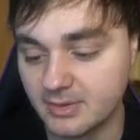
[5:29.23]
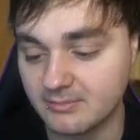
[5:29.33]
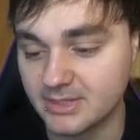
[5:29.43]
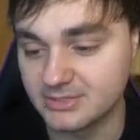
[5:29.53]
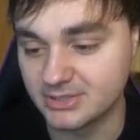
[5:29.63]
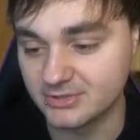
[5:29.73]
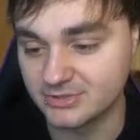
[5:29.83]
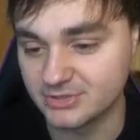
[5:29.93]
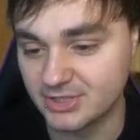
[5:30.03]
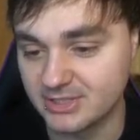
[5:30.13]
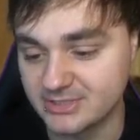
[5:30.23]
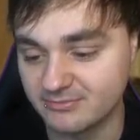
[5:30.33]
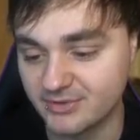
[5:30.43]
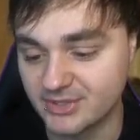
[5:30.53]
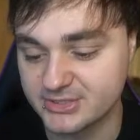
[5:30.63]
I'm literally concentrating because I'm
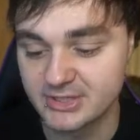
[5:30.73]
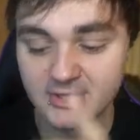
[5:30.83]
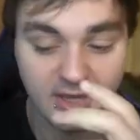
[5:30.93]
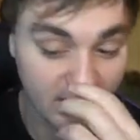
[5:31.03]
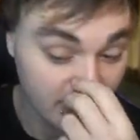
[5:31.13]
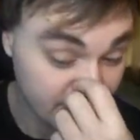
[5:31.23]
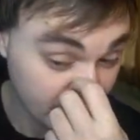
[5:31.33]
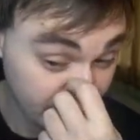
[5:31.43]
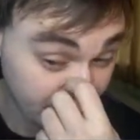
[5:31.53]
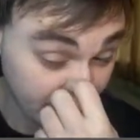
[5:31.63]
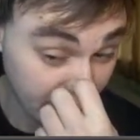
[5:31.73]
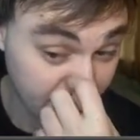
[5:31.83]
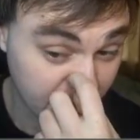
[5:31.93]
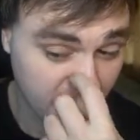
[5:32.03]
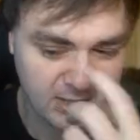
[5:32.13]
first. Uh, the only thing about
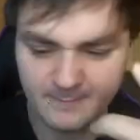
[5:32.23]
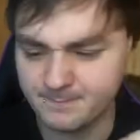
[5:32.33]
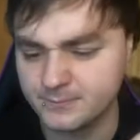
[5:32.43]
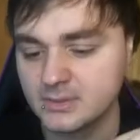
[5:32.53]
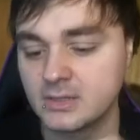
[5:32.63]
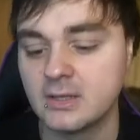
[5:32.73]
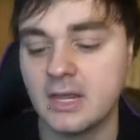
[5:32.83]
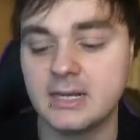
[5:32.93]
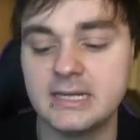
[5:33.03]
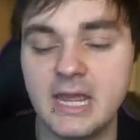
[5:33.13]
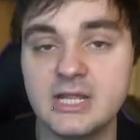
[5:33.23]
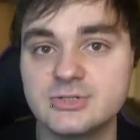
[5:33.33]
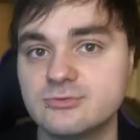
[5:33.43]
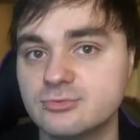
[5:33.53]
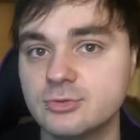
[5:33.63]
the um, Elite
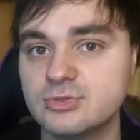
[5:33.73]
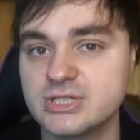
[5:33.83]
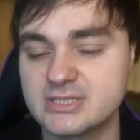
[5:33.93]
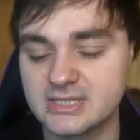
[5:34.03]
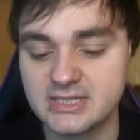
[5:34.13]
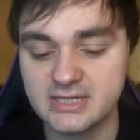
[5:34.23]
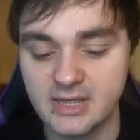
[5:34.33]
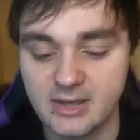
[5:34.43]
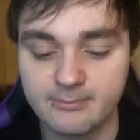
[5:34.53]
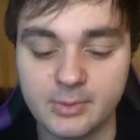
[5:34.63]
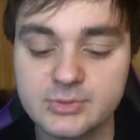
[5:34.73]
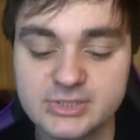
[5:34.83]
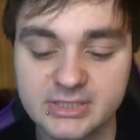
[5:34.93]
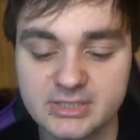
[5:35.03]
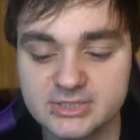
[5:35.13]
Agent Rouge is the uh,
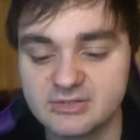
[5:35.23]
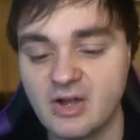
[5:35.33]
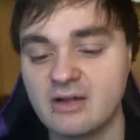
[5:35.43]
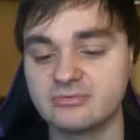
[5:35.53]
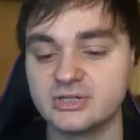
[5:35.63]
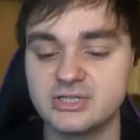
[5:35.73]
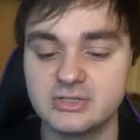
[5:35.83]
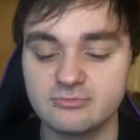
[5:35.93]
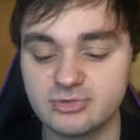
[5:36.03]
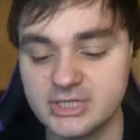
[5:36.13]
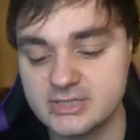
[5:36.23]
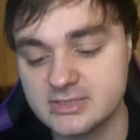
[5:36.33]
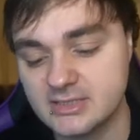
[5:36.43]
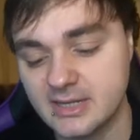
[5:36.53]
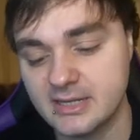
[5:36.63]
boost thing because you've got to have ring,
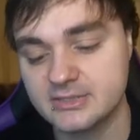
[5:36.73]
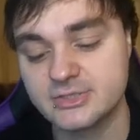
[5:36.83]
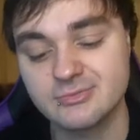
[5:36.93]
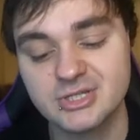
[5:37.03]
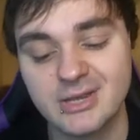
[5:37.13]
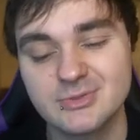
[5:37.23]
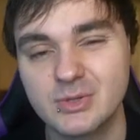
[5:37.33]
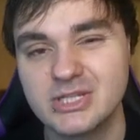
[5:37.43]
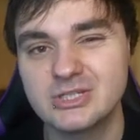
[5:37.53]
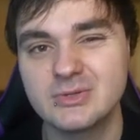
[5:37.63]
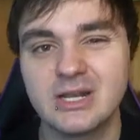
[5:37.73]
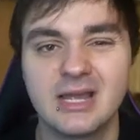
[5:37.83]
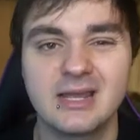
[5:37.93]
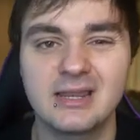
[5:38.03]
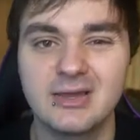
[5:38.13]
rings and sometimes when you're doing
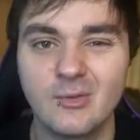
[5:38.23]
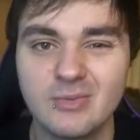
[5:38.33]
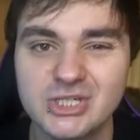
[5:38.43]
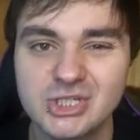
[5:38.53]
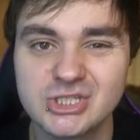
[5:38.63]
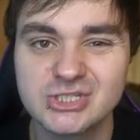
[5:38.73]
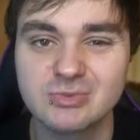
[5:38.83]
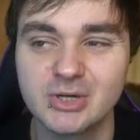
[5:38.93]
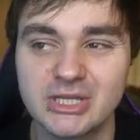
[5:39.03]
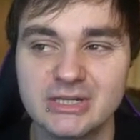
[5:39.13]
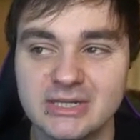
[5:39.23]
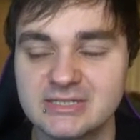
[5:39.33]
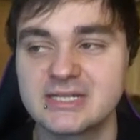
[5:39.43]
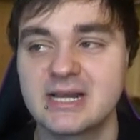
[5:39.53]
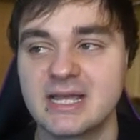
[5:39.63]
like little missions where you
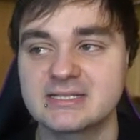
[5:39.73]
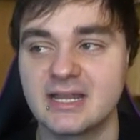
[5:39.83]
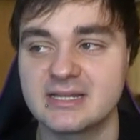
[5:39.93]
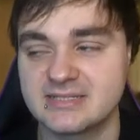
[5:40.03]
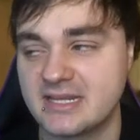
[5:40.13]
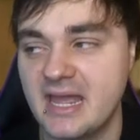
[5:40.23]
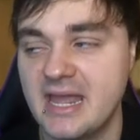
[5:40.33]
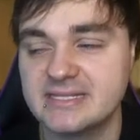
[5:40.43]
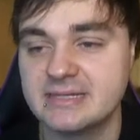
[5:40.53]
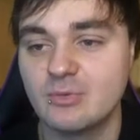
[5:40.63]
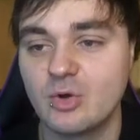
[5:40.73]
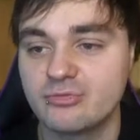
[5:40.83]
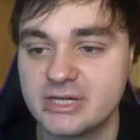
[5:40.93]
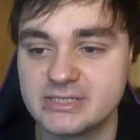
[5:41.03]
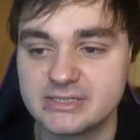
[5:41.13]
need to collect like say 80 more
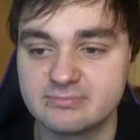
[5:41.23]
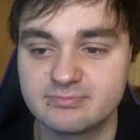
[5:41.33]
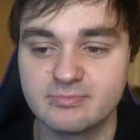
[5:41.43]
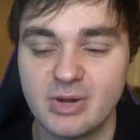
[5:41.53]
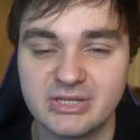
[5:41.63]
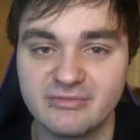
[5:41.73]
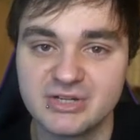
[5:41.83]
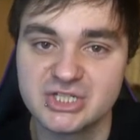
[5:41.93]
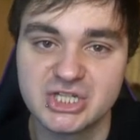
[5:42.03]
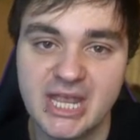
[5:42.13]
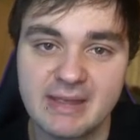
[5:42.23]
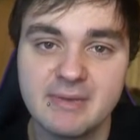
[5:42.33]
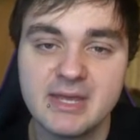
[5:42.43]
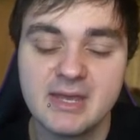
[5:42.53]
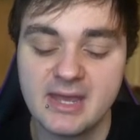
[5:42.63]
rings when you finish your game.
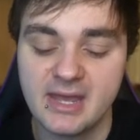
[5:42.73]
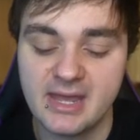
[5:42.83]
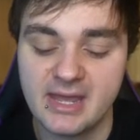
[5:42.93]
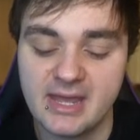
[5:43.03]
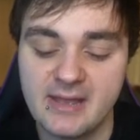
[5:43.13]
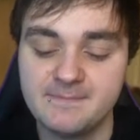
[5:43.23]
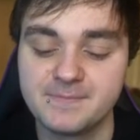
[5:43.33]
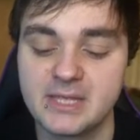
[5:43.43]
Uh,